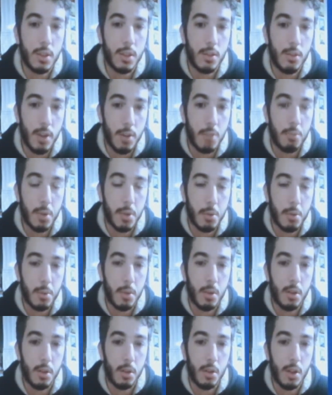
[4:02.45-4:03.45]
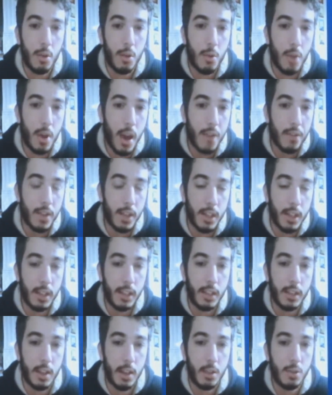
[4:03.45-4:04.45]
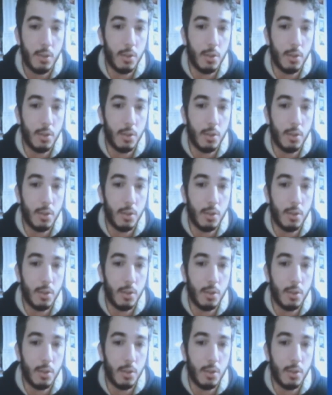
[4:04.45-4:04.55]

Syrian people arriving in Italy.